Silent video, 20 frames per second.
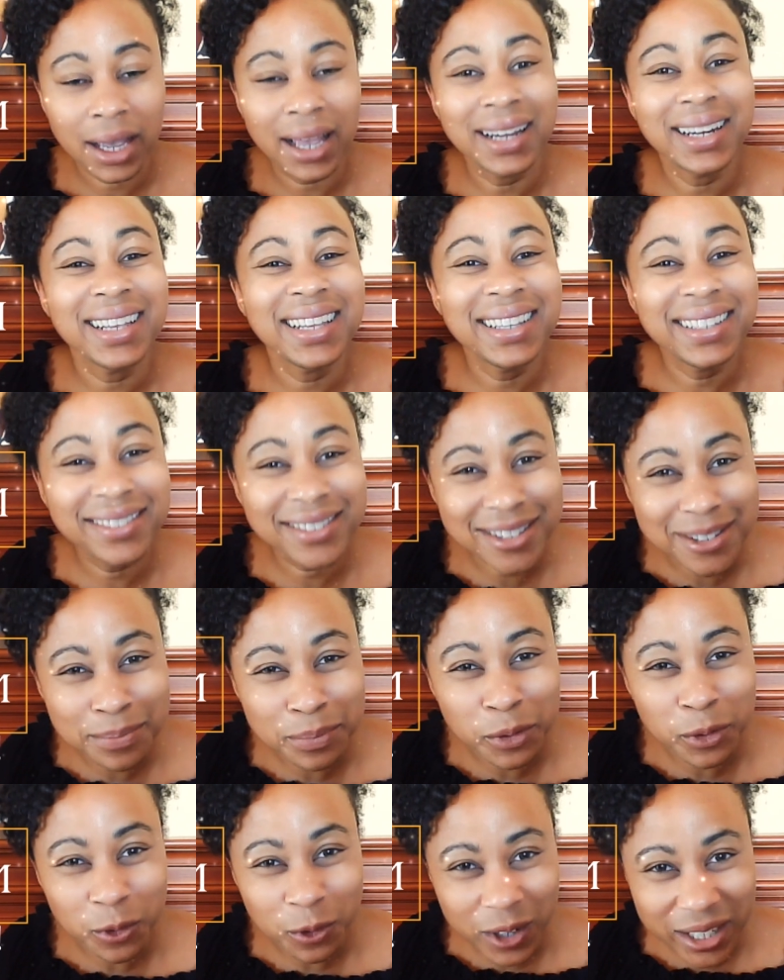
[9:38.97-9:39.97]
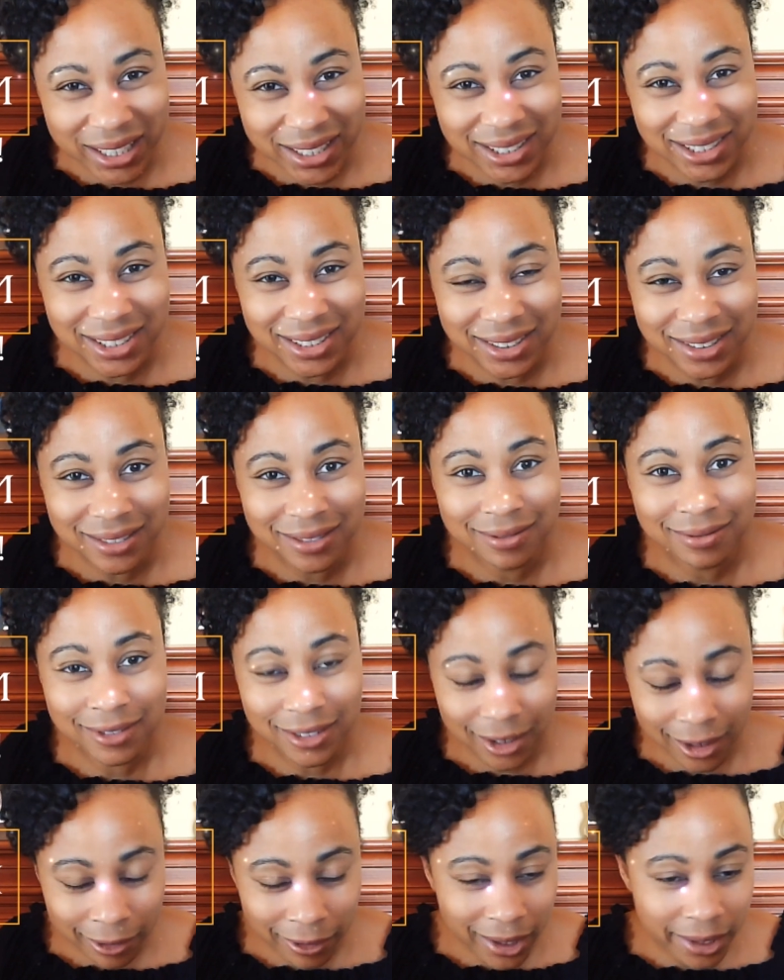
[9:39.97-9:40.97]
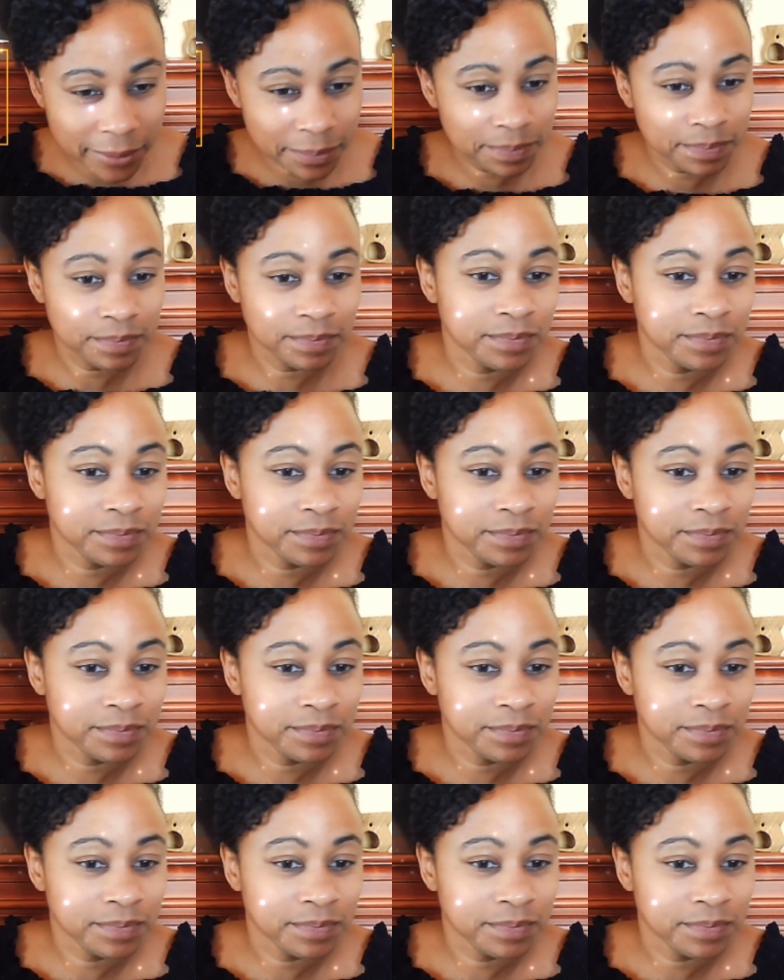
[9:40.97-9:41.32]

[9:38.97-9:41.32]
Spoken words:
and inspiration. All right?